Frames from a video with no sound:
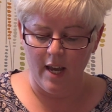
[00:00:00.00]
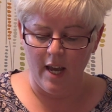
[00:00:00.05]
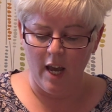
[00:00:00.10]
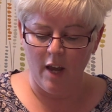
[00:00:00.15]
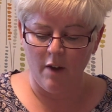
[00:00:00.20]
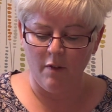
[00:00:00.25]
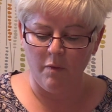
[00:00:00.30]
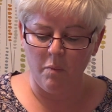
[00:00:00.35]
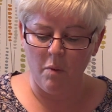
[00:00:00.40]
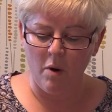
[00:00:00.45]

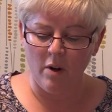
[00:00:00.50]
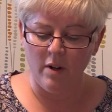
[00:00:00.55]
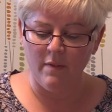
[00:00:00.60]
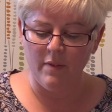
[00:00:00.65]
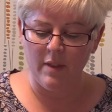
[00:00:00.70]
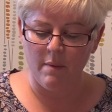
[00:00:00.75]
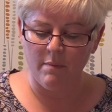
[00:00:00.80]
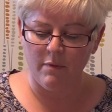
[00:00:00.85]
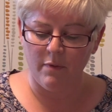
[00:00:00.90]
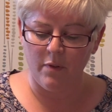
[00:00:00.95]
If one of
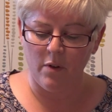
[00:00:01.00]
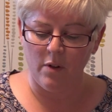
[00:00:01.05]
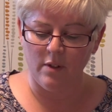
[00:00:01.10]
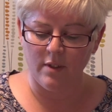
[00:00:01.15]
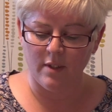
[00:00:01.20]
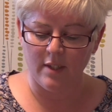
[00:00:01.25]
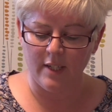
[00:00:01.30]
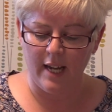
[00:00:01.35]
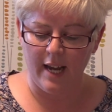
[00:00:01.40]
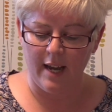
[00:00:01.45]
them
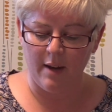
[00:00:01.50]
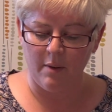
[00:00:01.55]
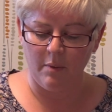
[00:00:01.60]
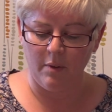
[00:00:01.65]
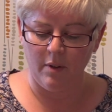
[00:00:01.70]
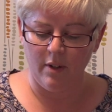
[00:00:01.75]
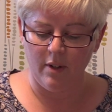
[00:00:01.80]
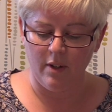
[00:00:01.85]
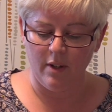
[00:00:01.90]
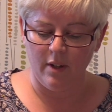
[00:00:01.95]
falls
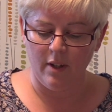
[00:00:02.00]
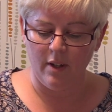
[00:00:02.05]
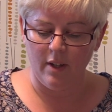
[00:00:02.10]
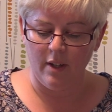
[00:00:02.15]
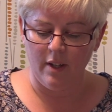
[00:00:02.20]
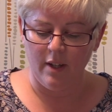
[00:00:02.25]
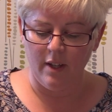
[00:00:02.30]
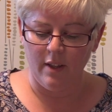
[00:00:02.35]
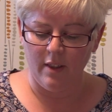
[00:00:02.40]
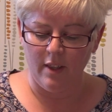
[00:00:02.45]
down,
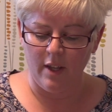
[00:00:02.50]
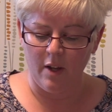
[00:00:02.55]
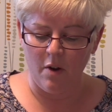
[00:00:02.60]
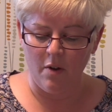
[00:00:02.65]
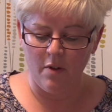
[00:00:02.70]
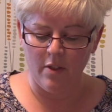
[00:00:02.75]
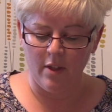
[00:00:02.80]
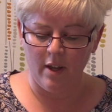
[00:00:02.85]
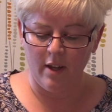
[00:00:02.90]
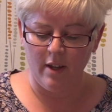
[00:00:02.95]
the
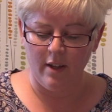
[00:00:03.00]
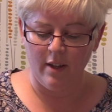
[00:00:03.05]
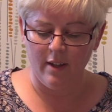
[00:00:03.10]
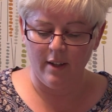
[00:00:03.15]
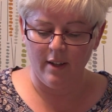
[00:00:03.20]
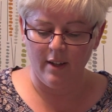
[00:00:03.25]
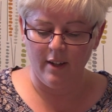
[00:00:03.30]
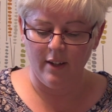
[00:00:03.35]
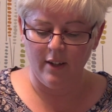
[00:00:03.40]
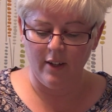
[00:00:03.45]
other
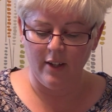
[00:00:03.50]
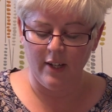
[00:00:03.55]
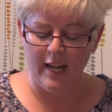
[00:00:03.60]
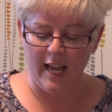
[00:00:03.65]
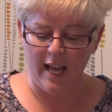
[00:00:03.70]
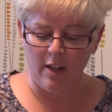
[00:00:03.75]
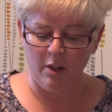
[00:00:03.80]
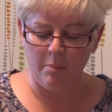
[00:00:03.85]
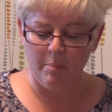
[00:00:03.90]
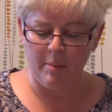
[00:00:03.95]
can
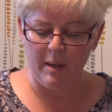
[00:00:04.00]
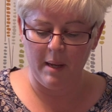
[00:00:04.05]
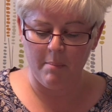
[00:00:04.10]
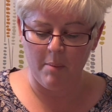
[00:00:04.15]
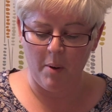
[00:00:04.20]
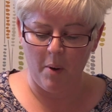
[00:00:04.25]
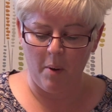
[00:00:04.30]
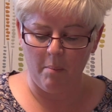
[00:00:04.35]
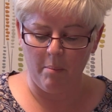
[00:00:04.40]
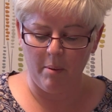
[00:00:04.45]
help
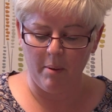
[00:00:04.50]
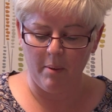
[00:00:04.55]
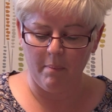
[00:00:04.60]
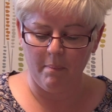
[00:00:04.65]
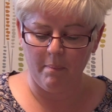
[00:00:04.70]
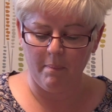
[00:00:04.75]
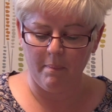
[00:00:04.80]
him up.